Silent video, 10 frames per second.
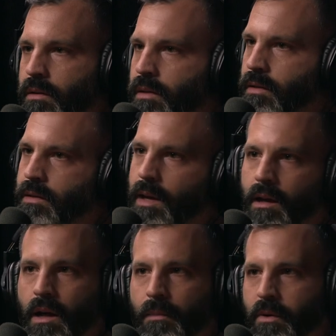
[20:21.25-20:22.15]
to
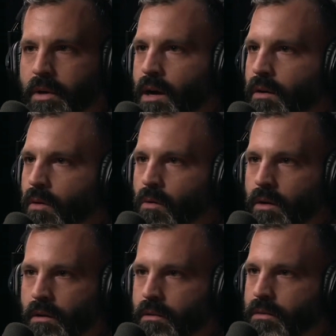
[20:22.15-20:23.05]
scale up or down
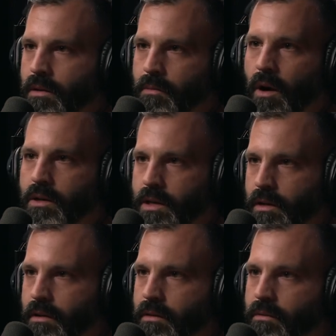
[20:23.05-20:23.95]
according to the
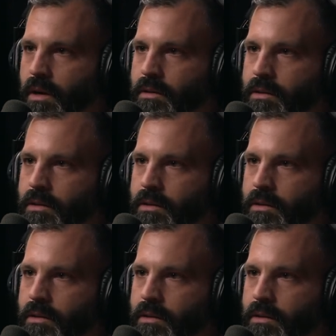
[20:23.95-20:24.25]
project, right?